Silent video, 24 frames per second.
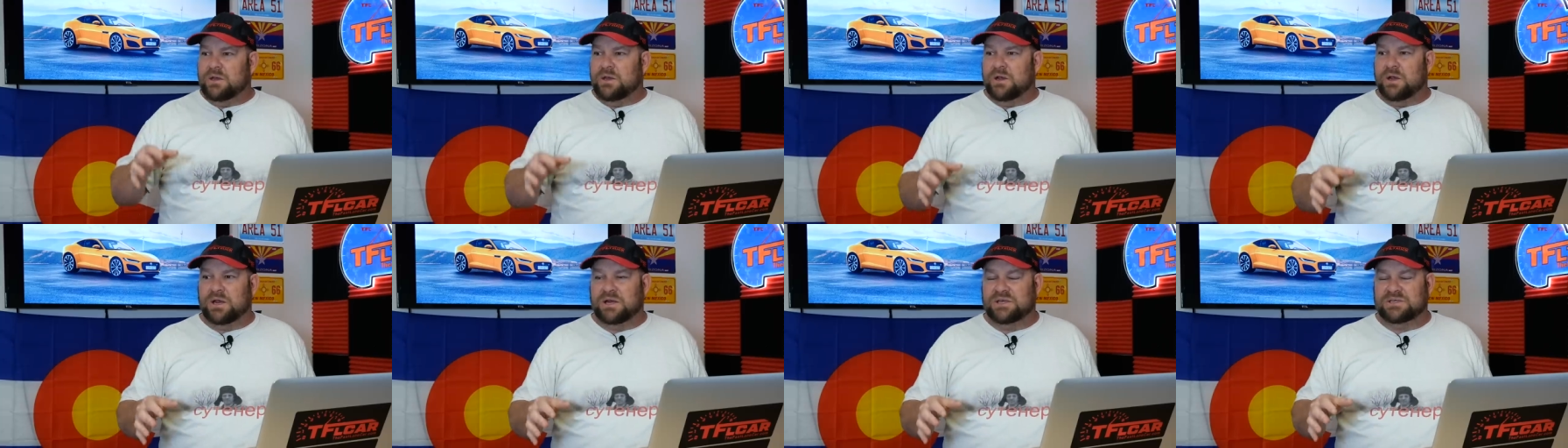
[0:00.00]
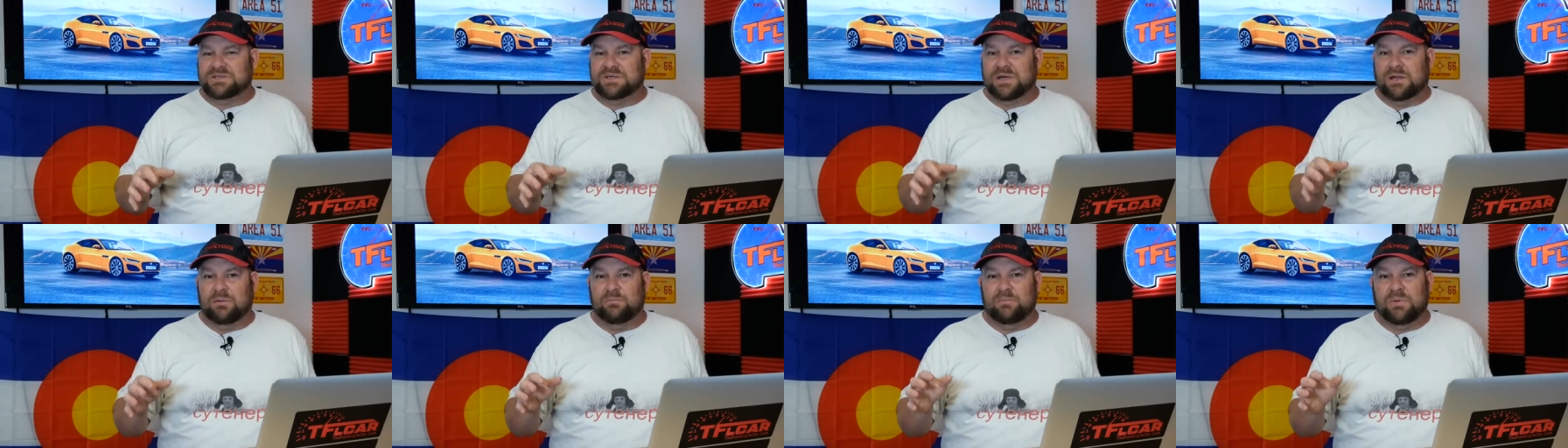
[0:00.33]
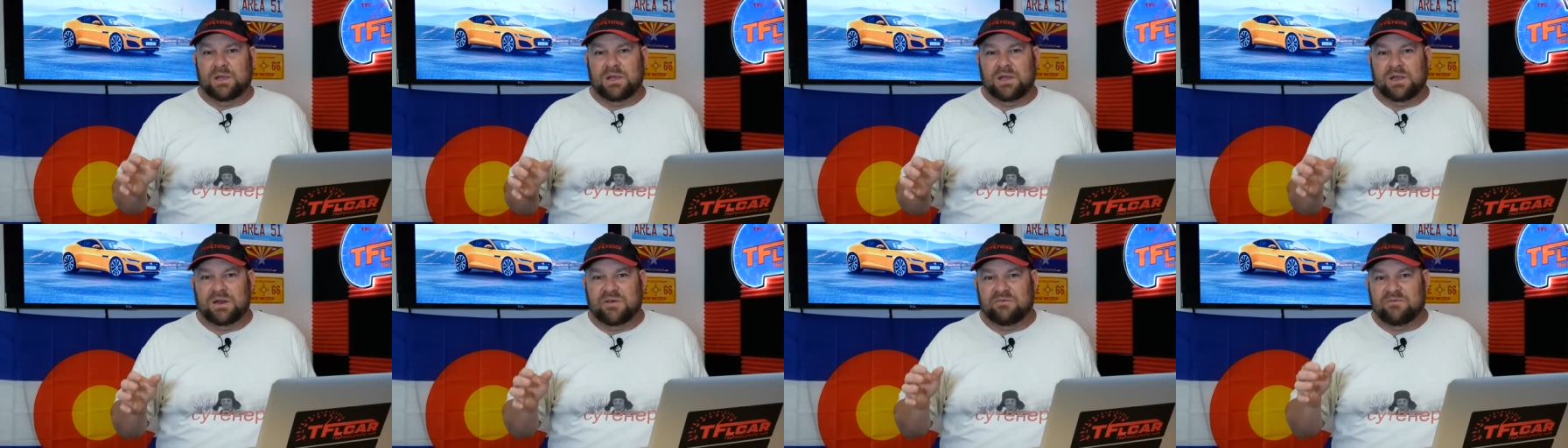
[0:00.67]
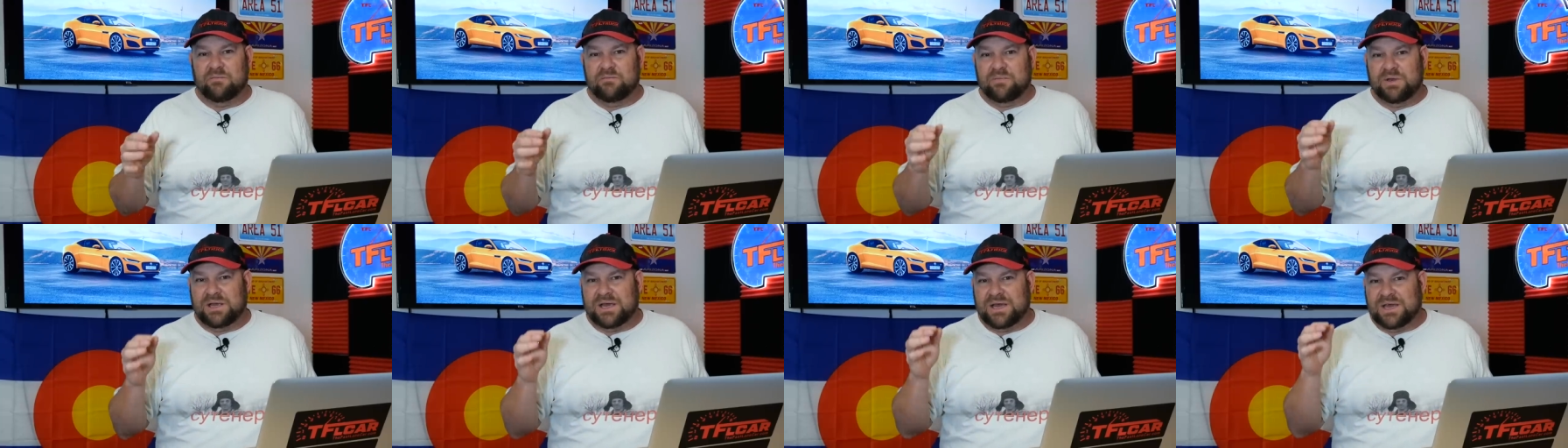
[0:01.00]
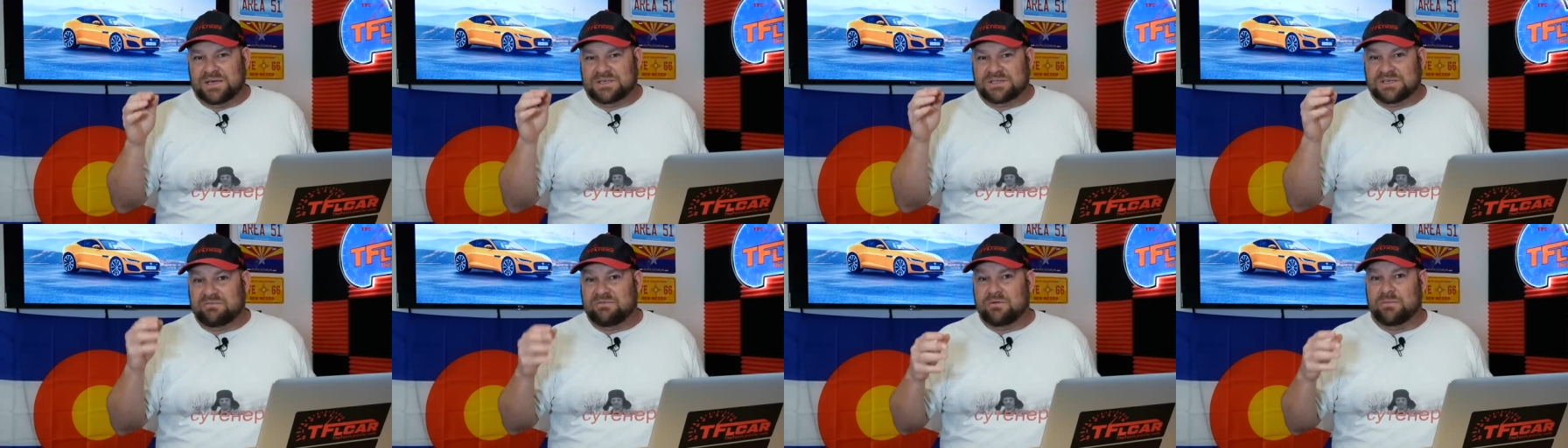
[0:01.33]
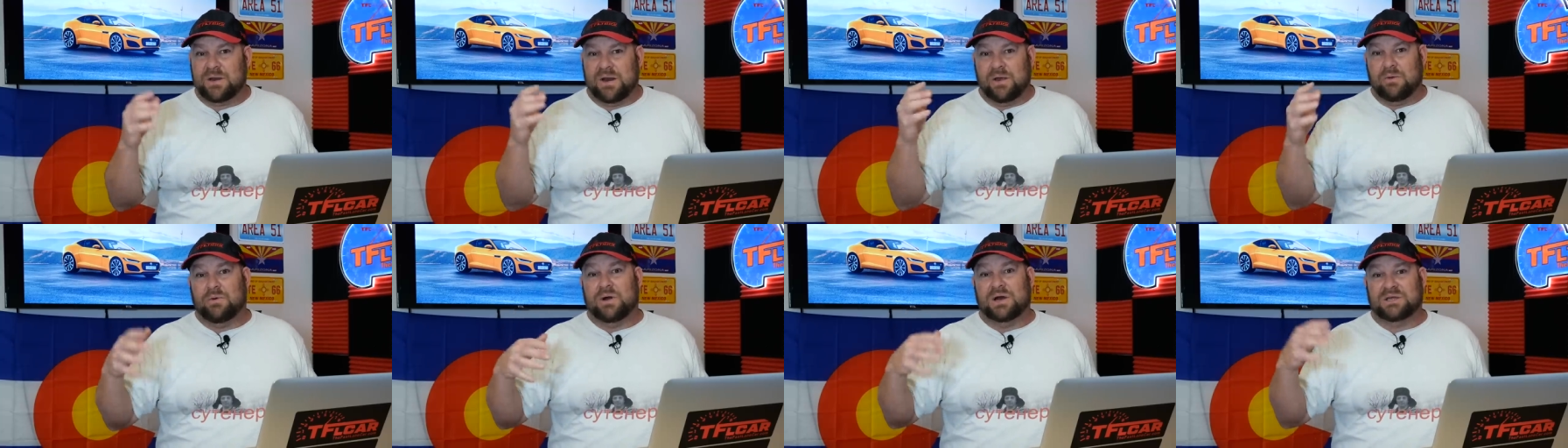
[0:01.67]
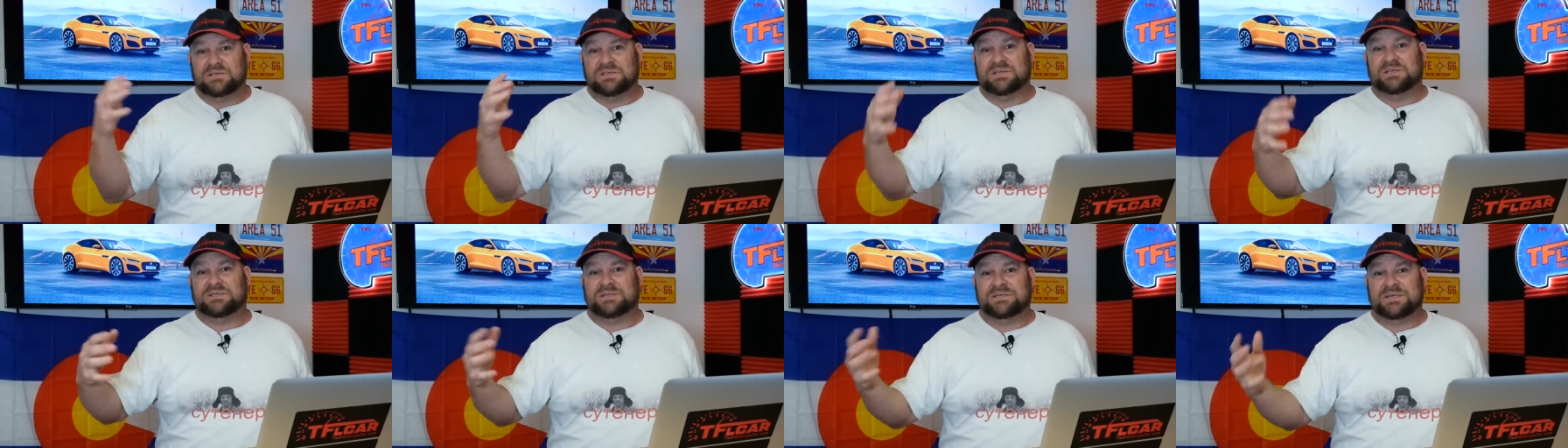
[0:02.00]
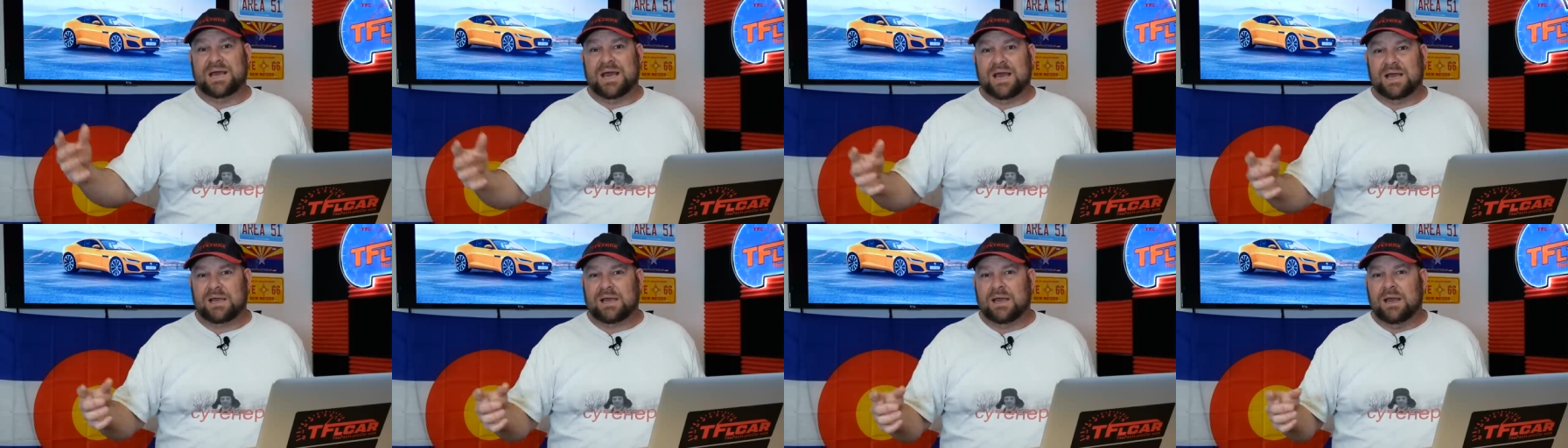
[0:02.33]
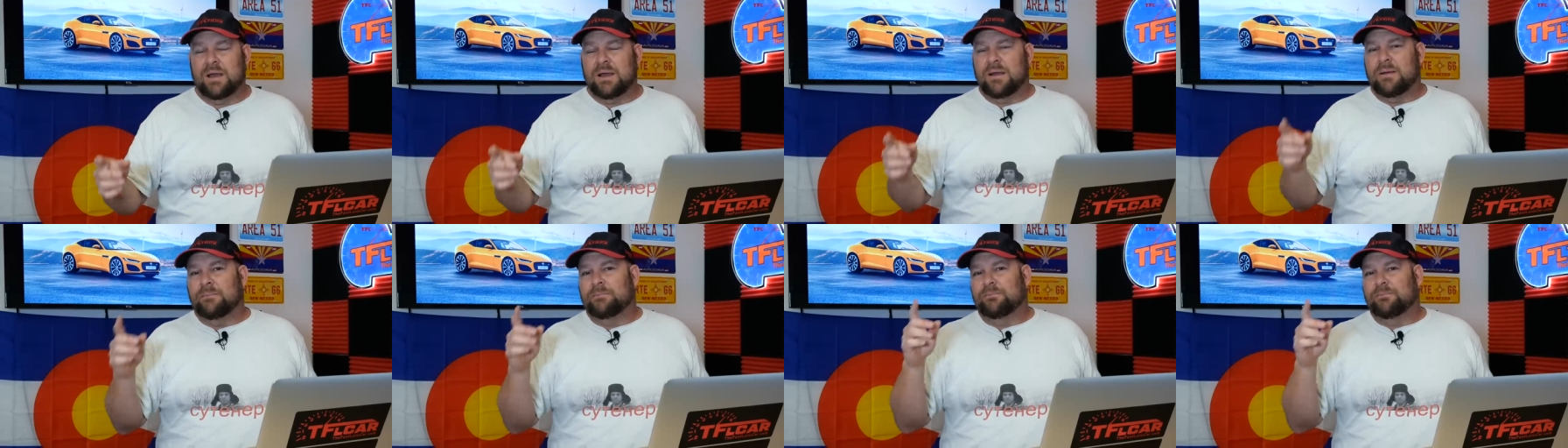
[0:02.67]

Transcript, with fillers: You're going to sell a million of them because everybody wants this tech."